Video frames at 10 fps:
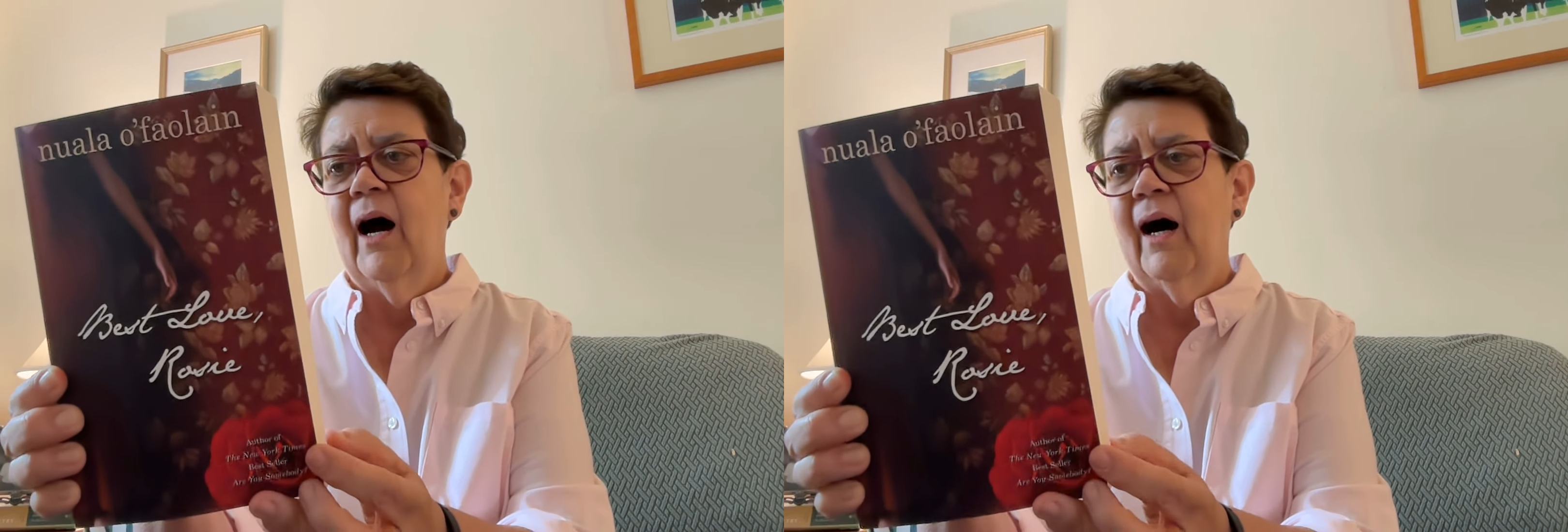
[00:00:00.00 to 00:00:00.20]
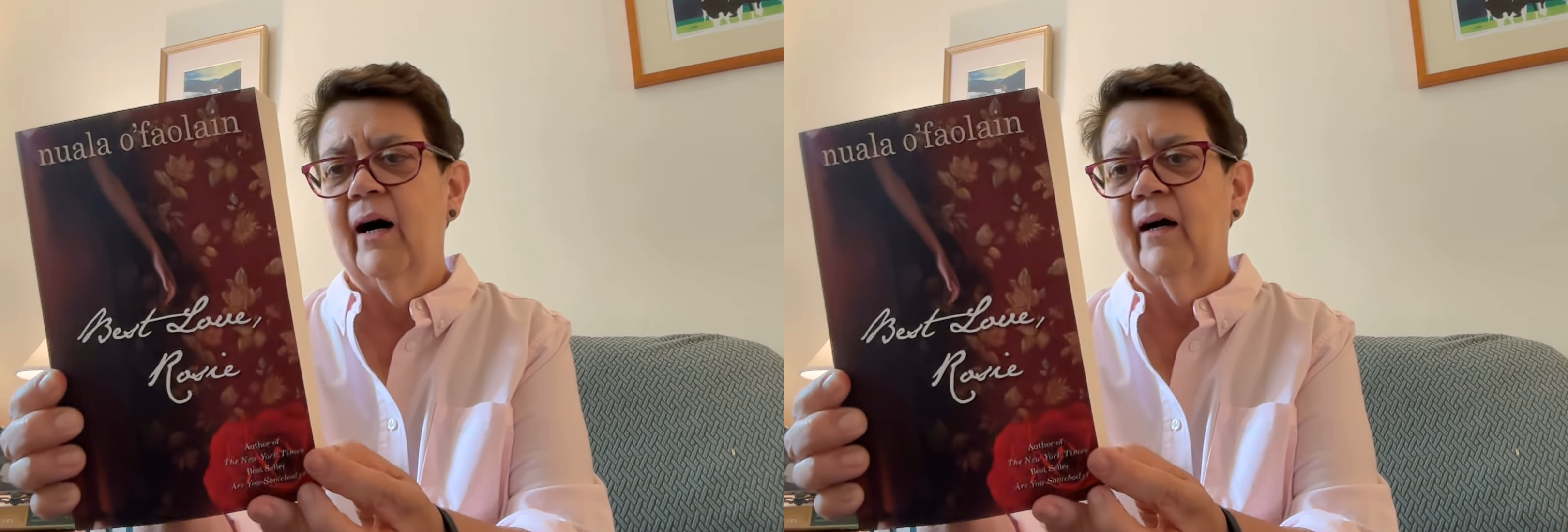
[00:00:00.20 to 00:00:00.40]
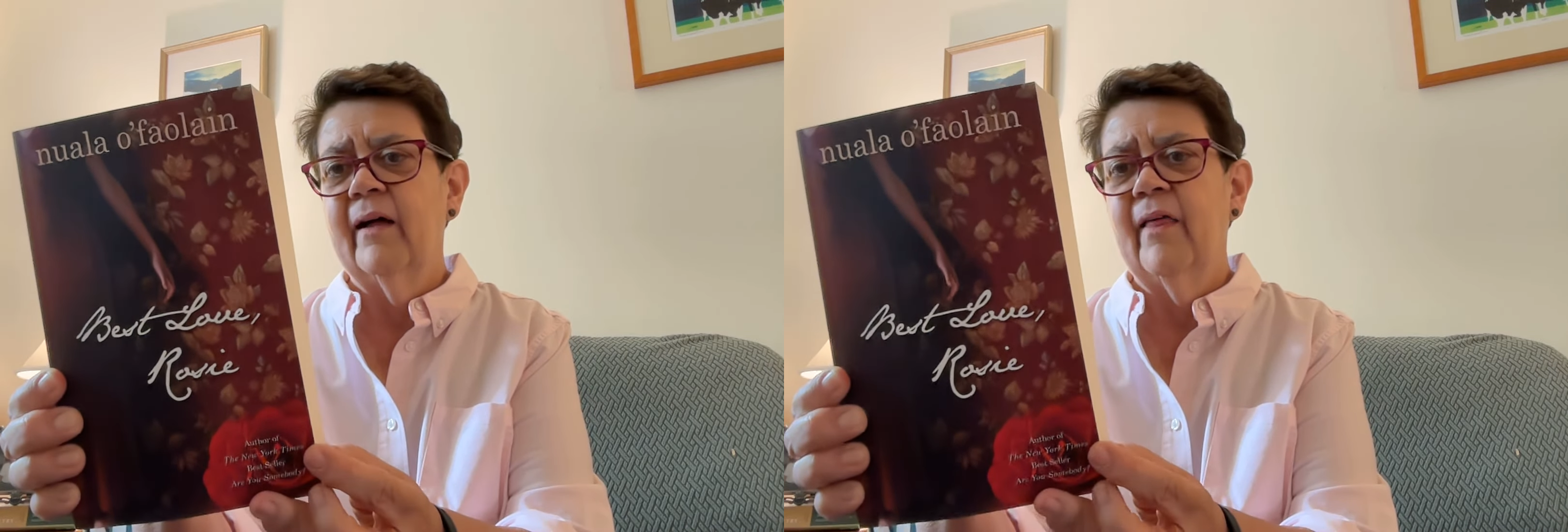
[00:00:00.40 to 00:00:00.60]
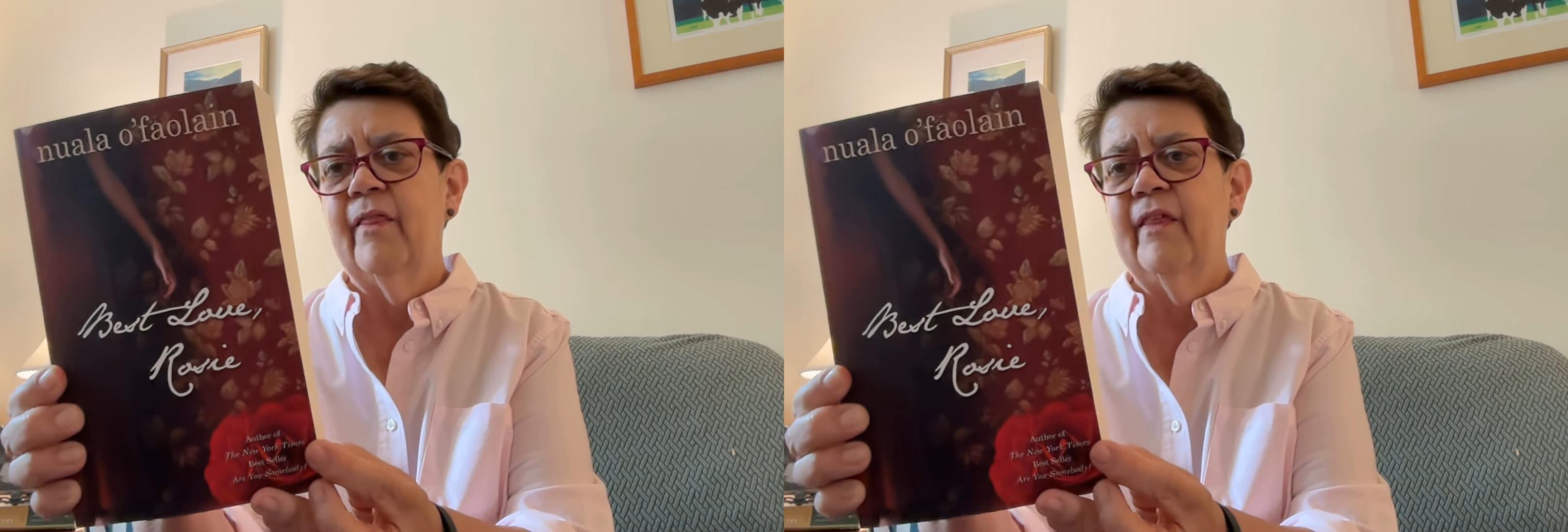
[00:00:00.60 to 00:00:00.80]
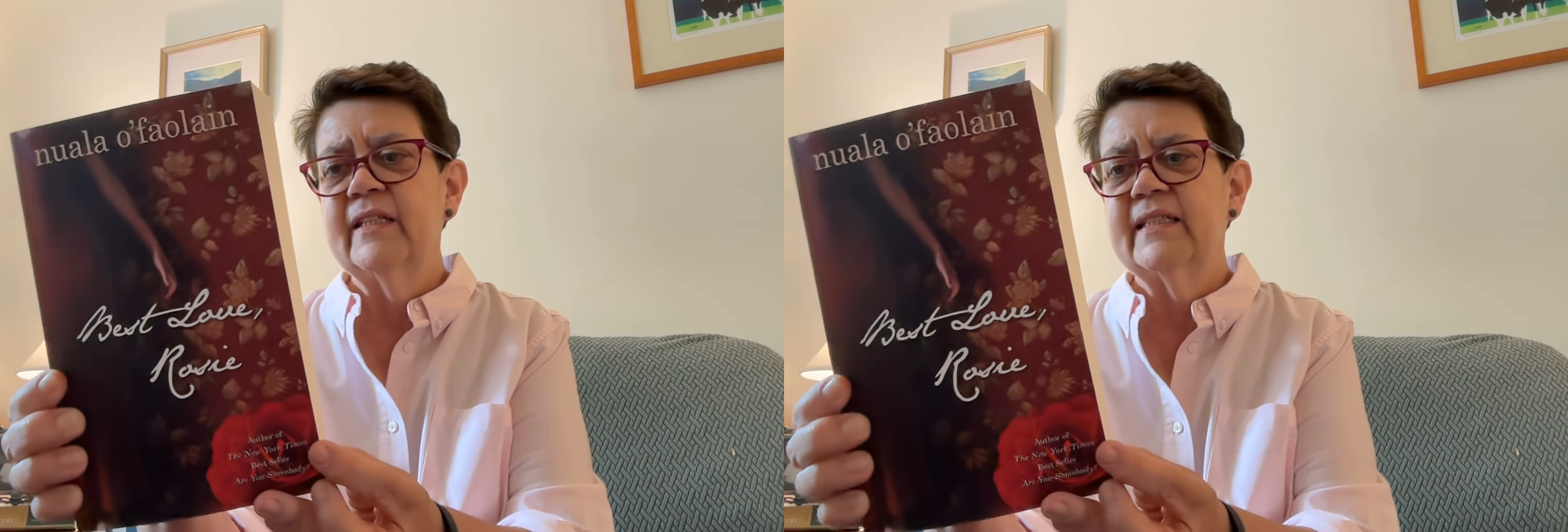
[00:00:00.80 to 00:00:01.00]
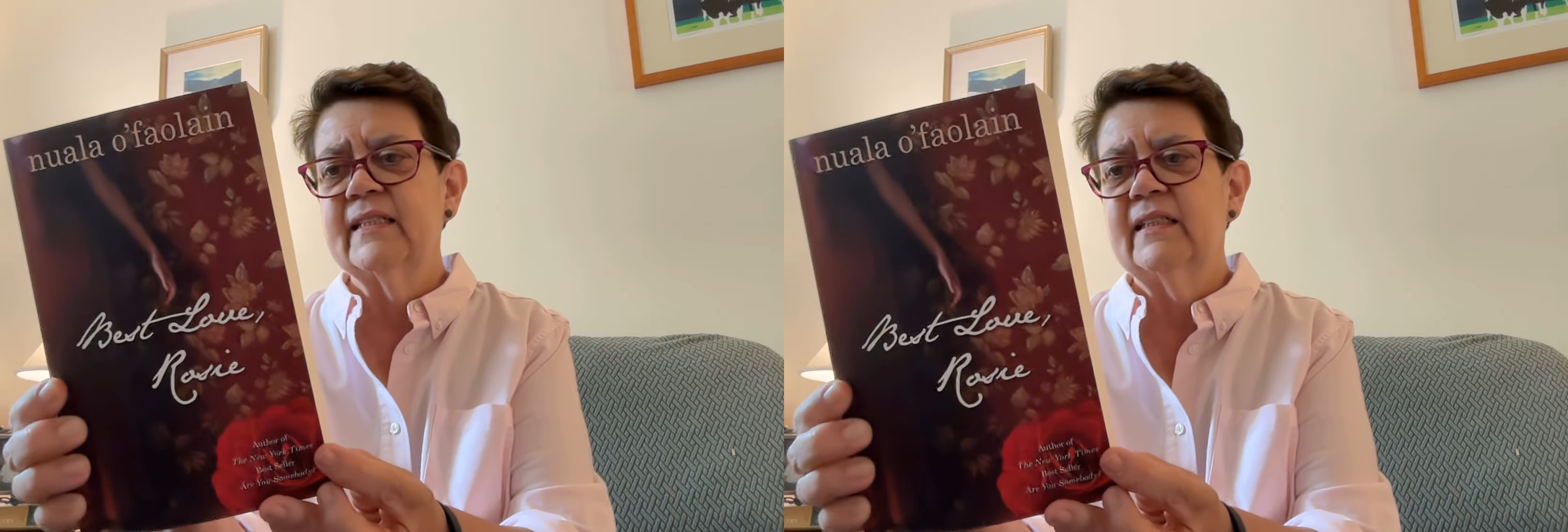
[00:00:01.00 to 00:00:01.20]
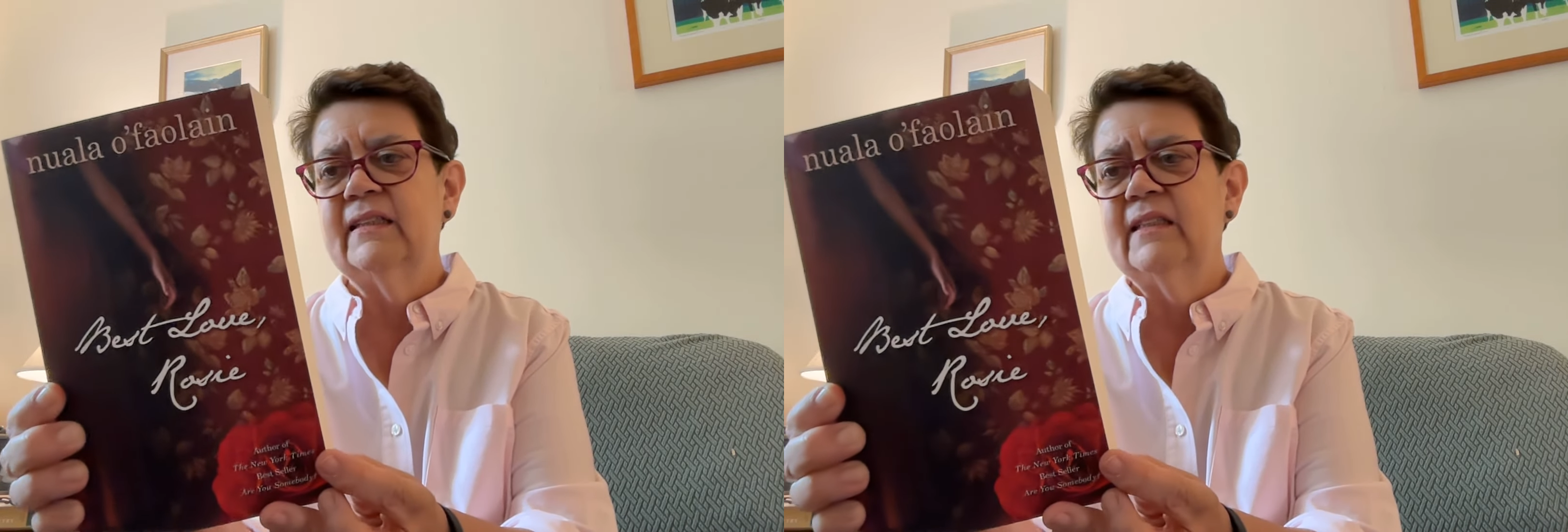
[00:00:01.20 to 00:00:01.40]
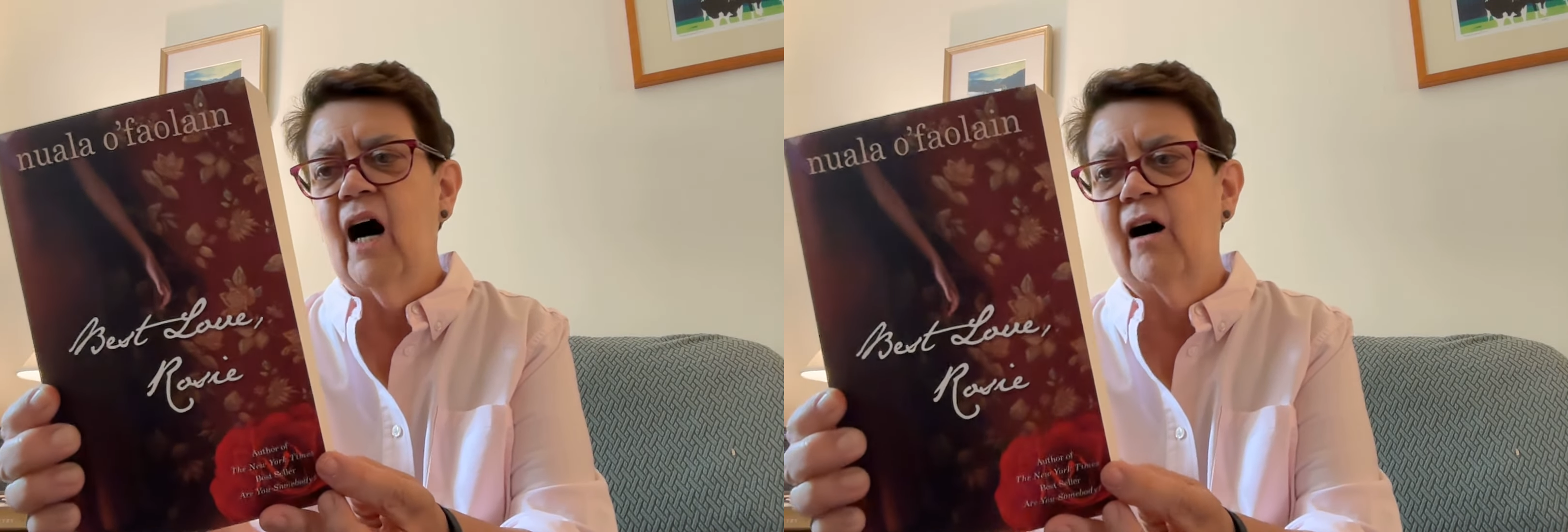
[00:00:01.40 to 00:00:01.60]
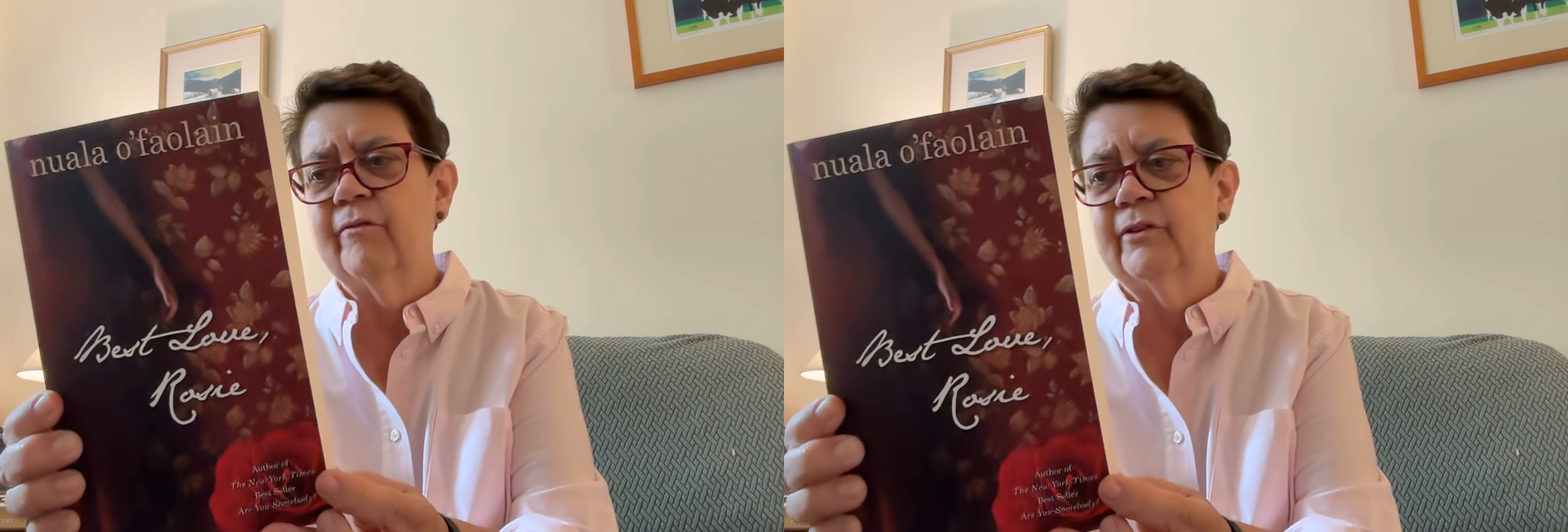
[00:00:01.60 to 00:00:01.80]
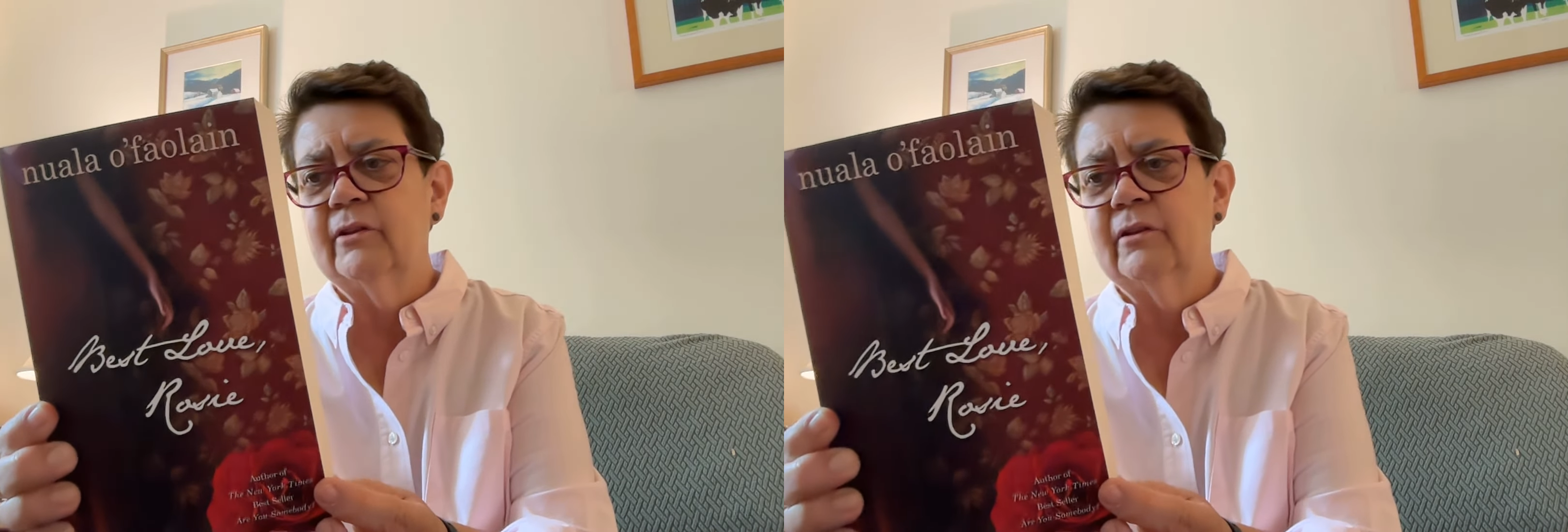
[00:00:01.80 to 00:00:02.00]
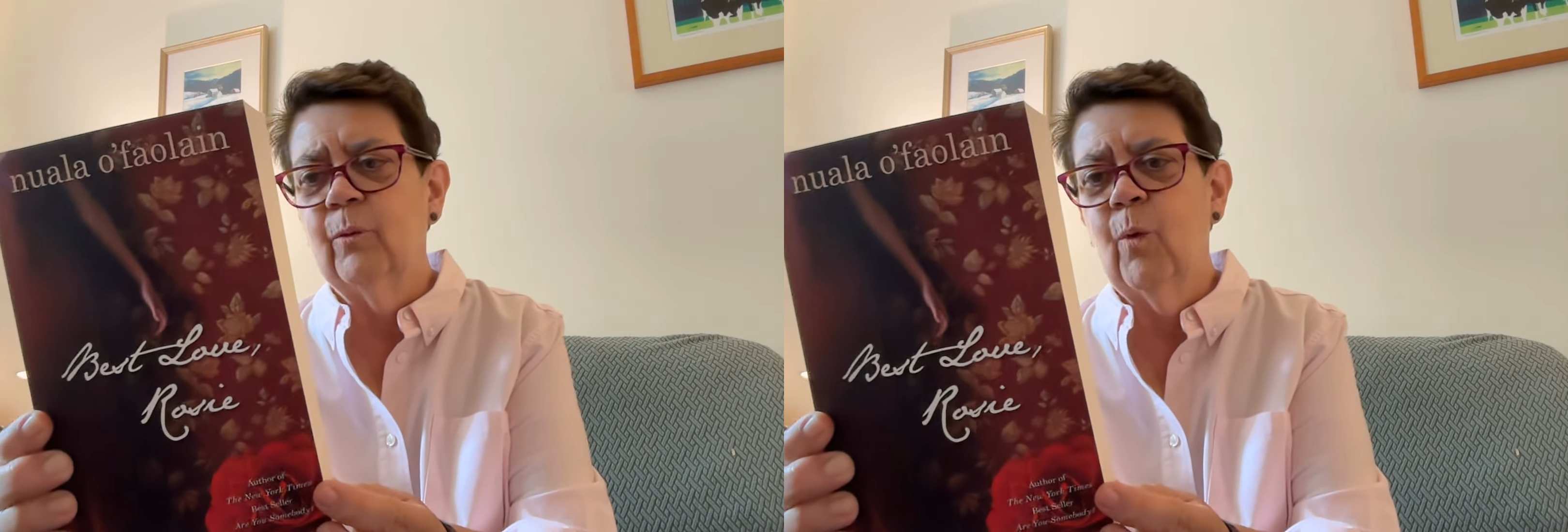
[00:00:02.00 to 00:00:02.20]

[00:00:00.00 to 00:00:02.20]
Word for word: Uh, this novel